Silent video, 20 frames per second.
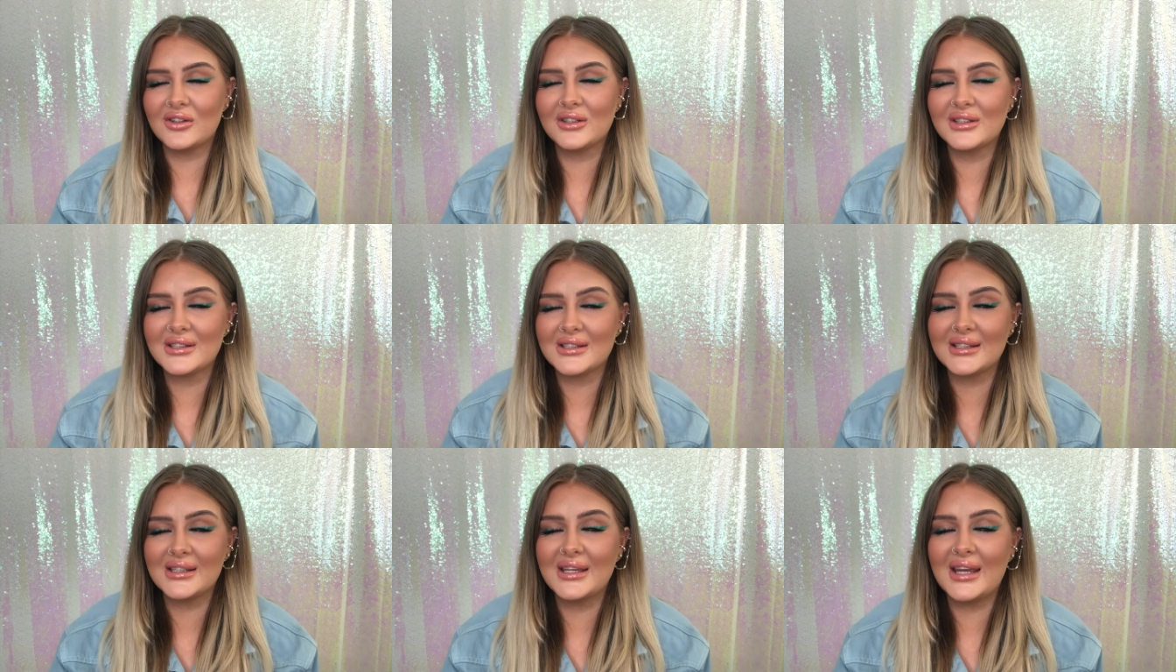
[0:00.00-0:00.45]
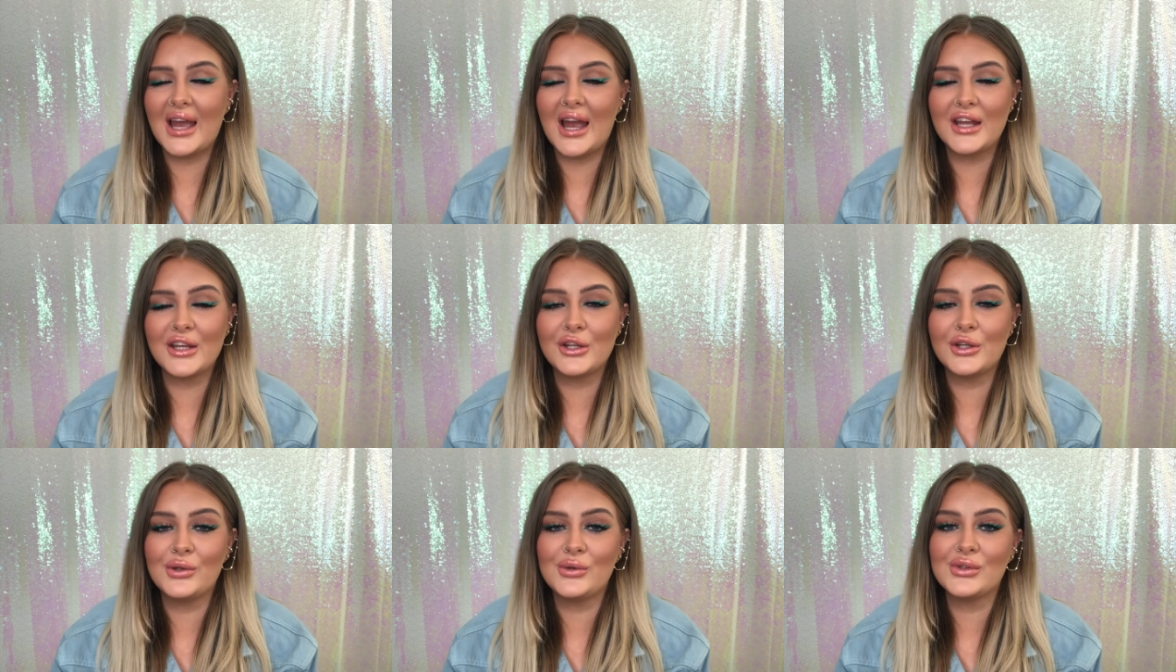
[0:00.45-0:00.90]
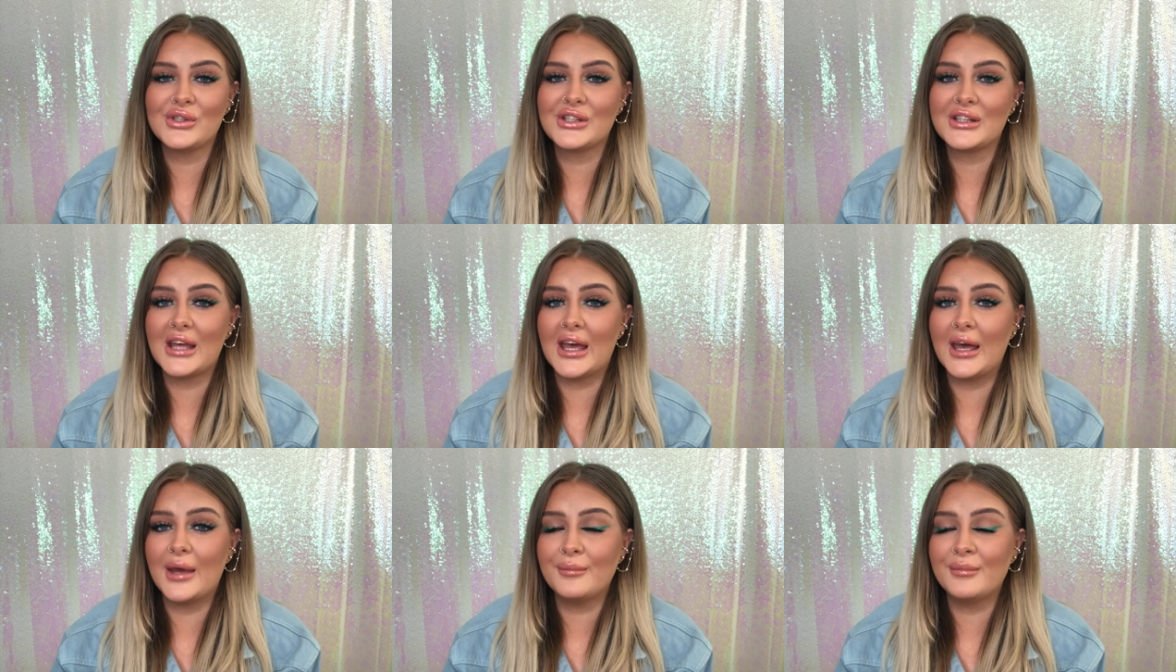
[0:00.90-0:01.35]
Honestly, I use
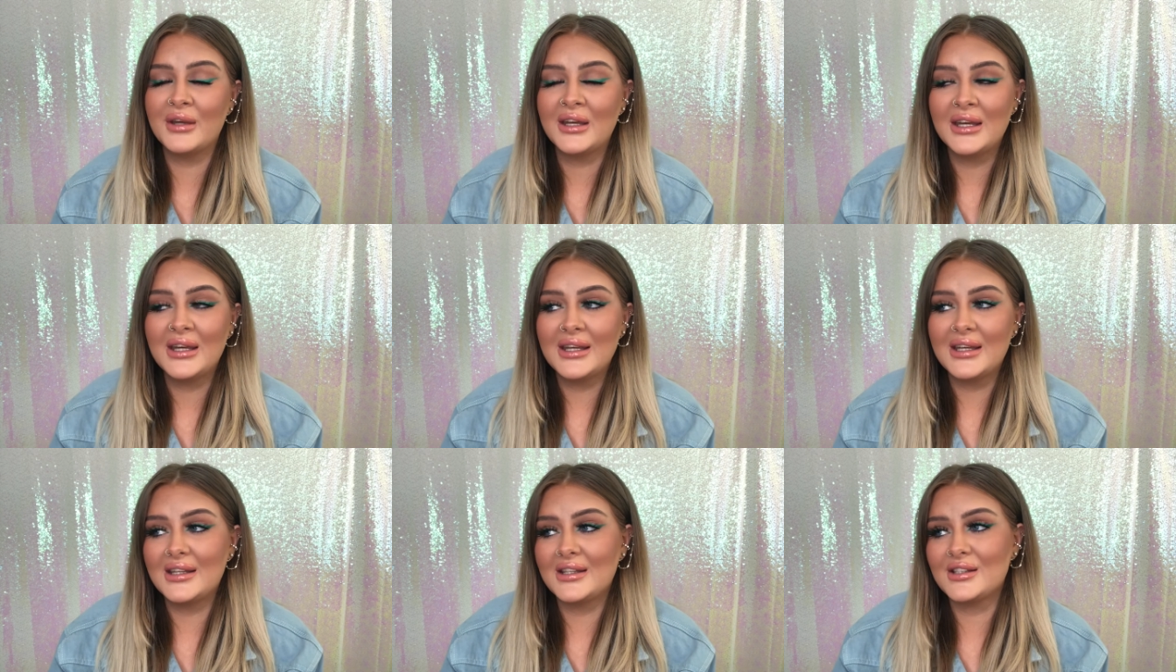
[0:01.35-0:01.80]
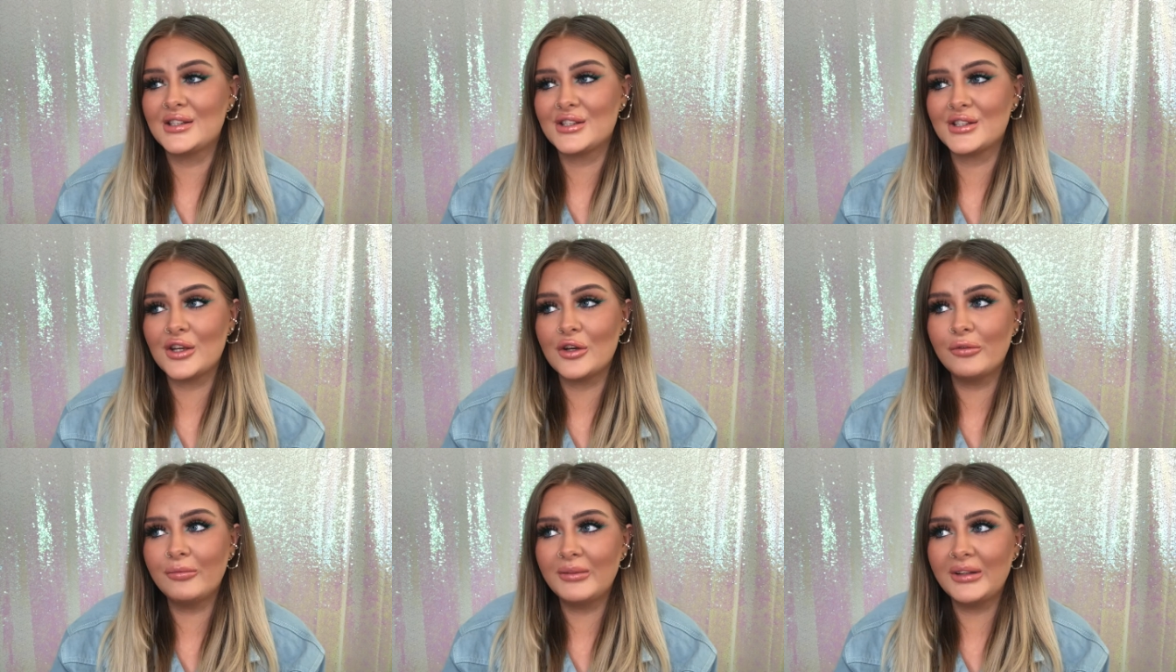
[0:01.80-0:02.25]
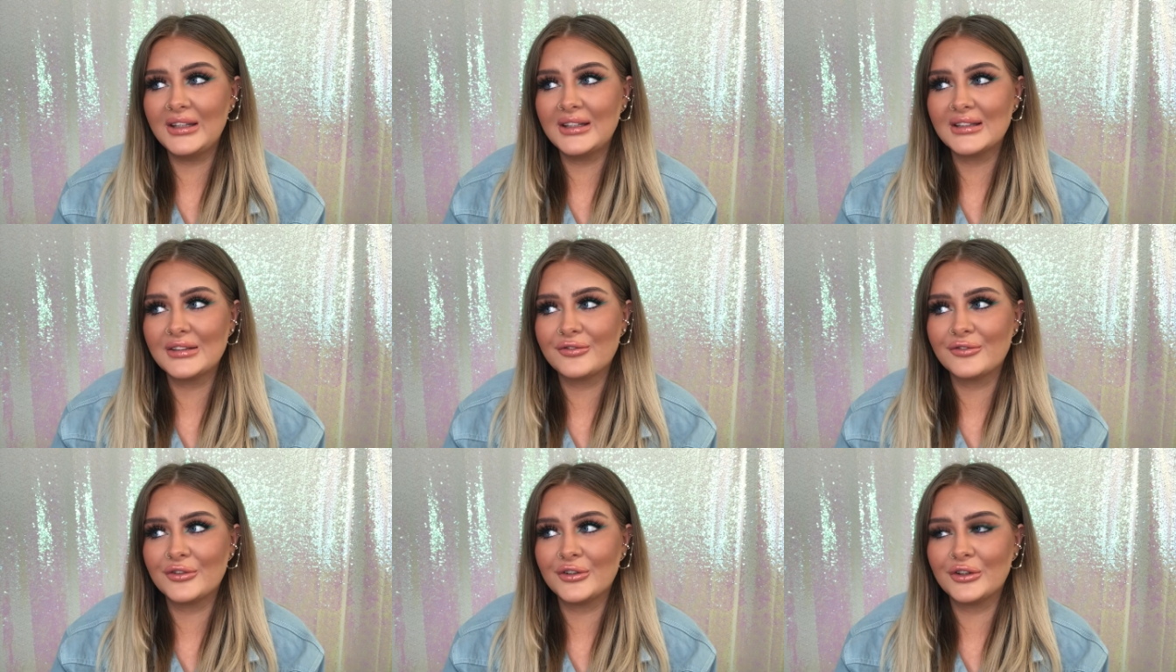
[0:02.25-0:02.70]
them in so many
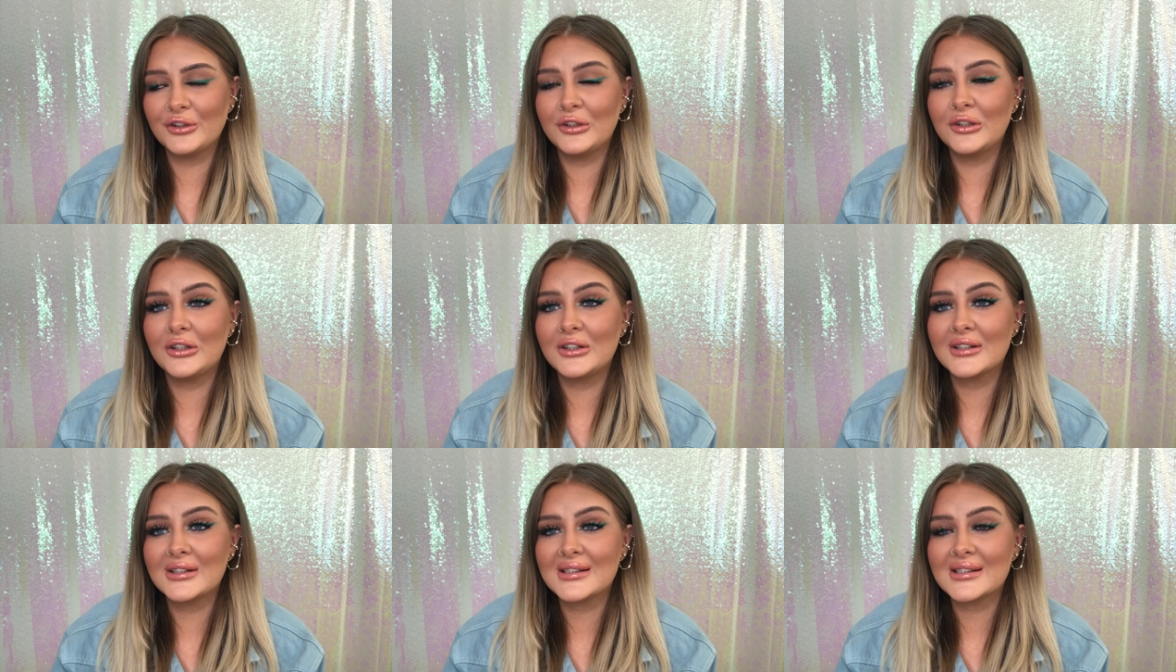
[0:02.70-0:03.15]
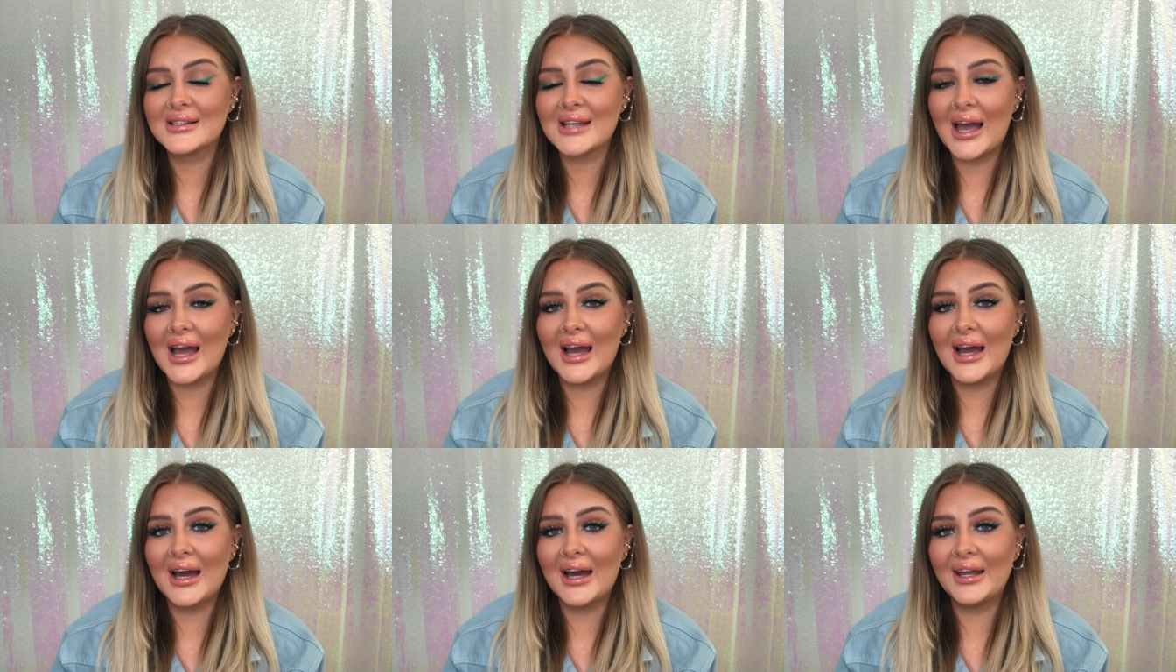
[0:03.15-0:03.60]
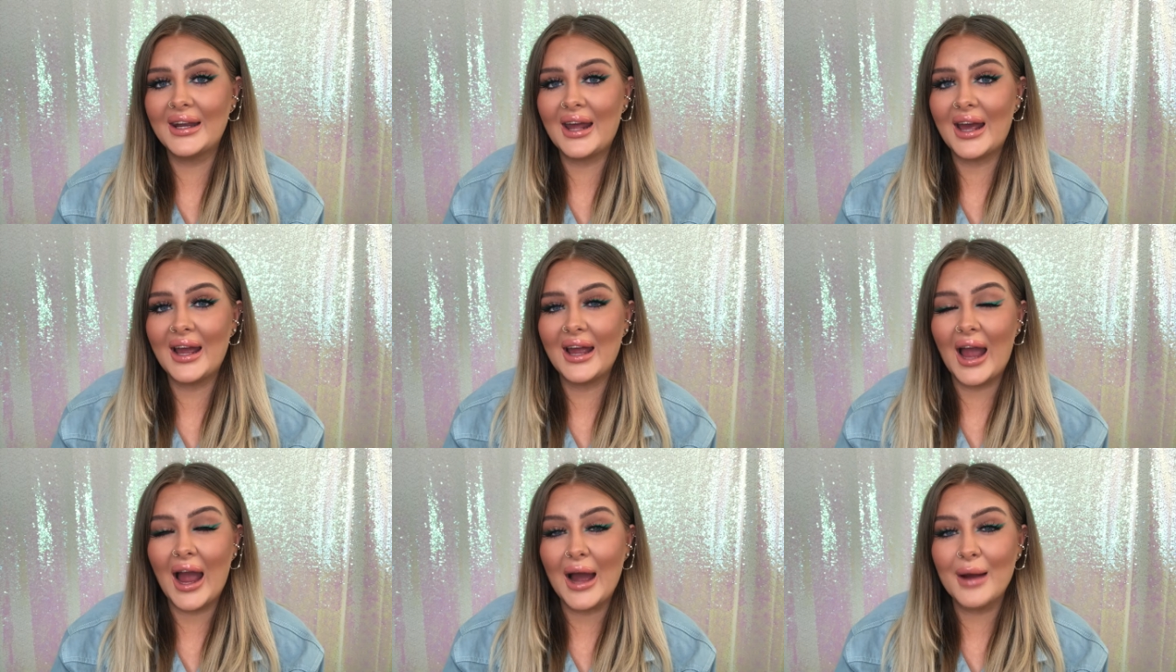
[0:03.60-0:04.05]
different looks and
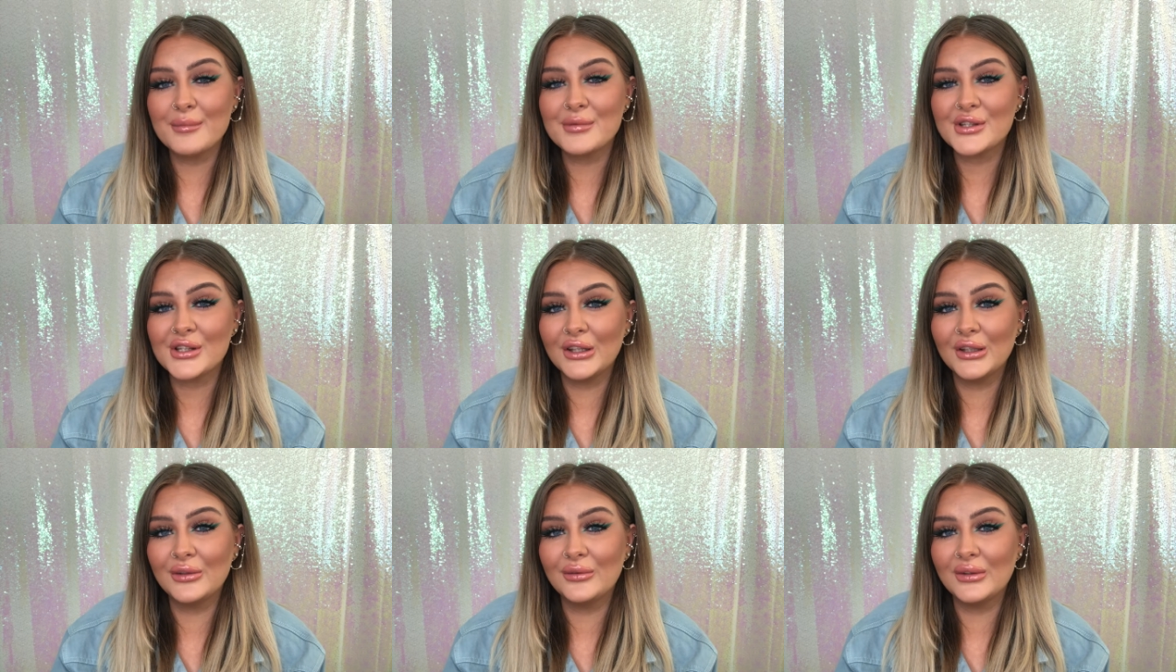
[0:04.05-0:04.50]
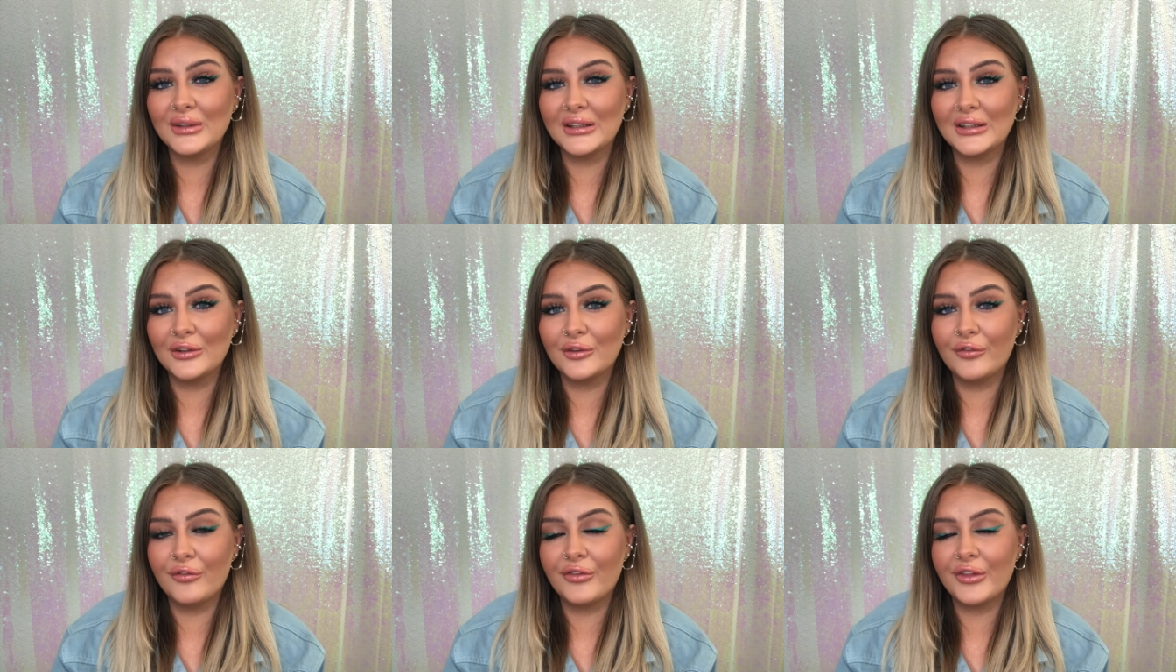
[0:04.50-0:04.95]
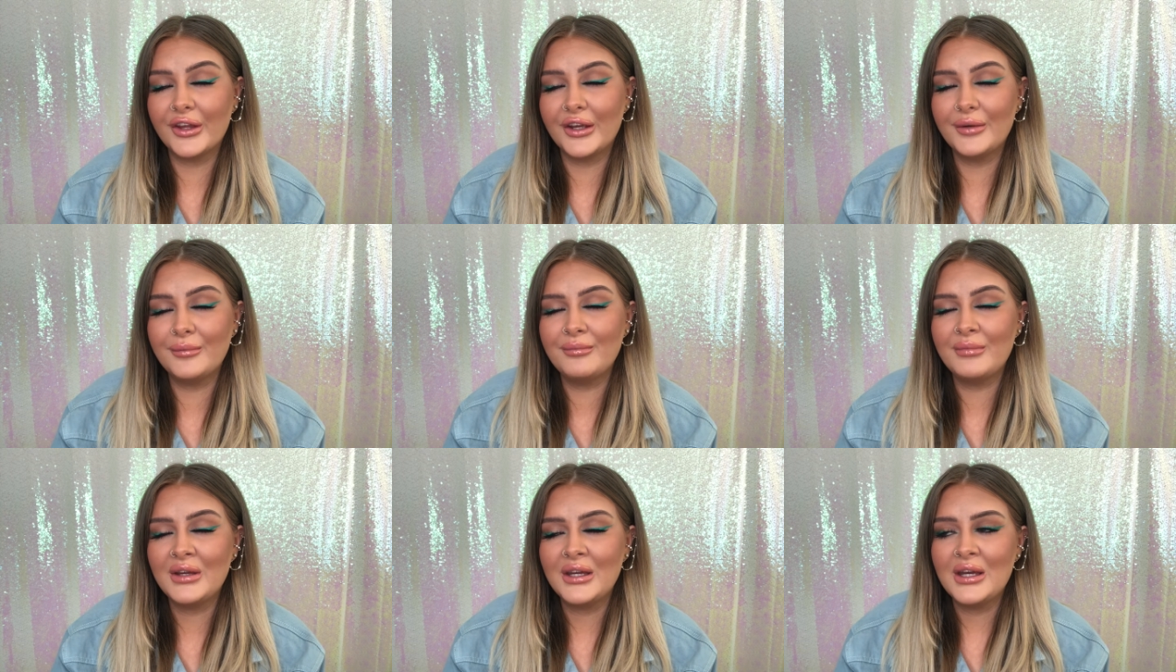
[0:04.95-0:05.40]
I absolutely love
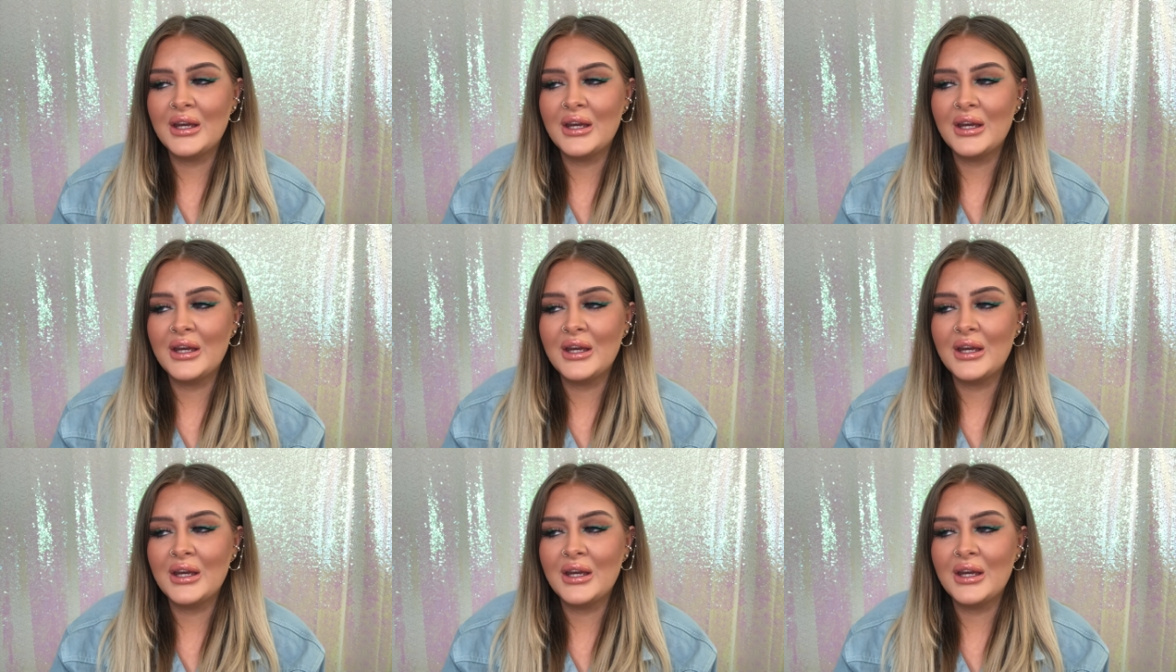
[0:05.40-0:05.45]
them.